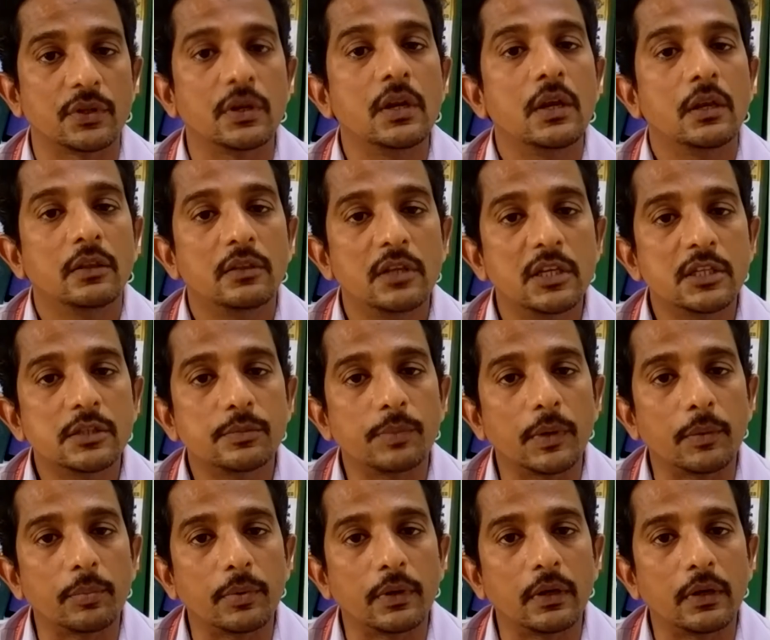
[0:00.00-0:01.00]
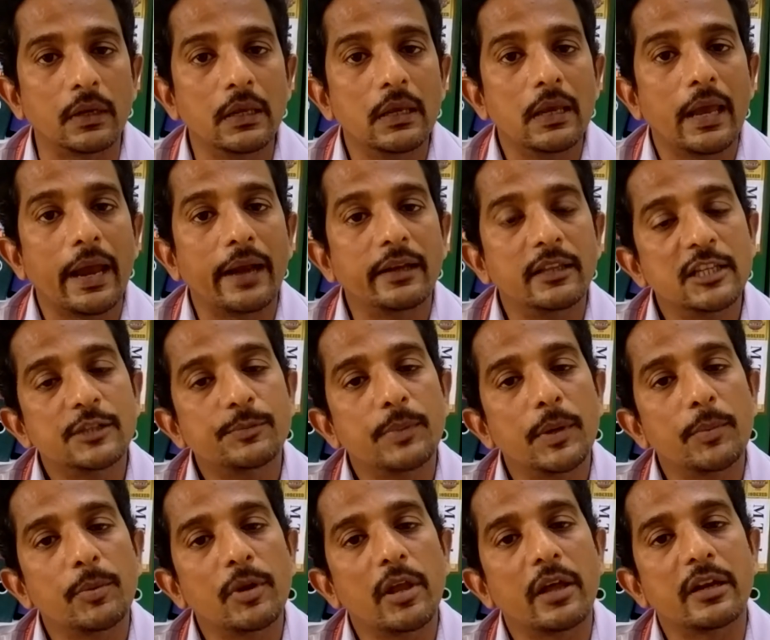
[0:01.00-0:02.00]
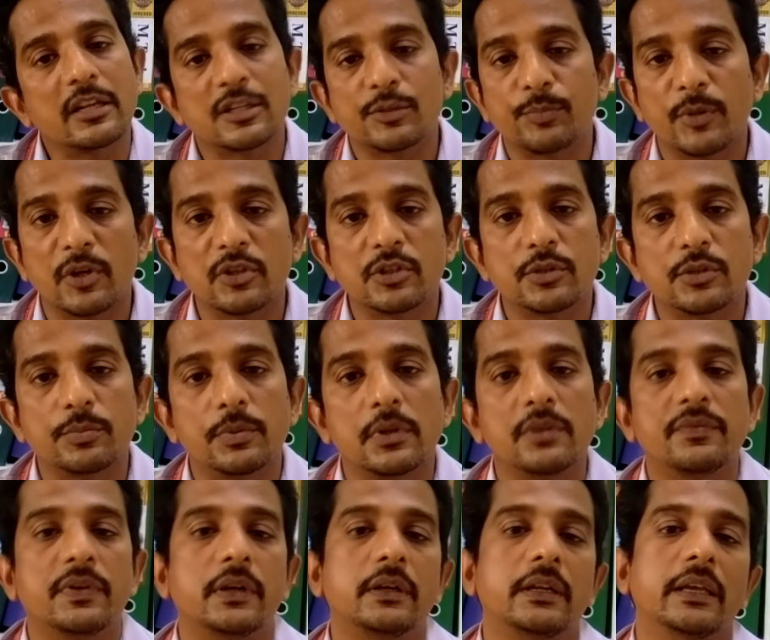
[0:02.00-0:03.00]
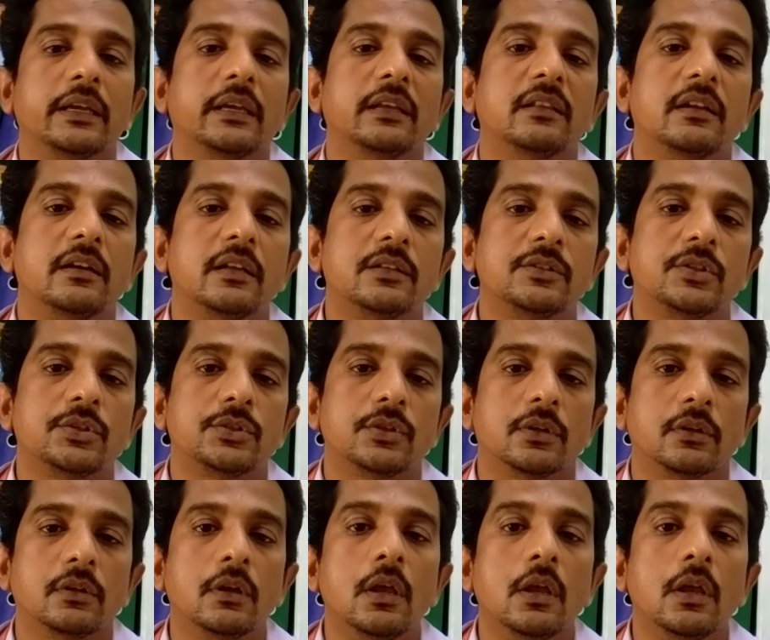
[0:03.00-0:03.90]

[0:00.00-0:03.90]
these people and these people are responsible for taking the decision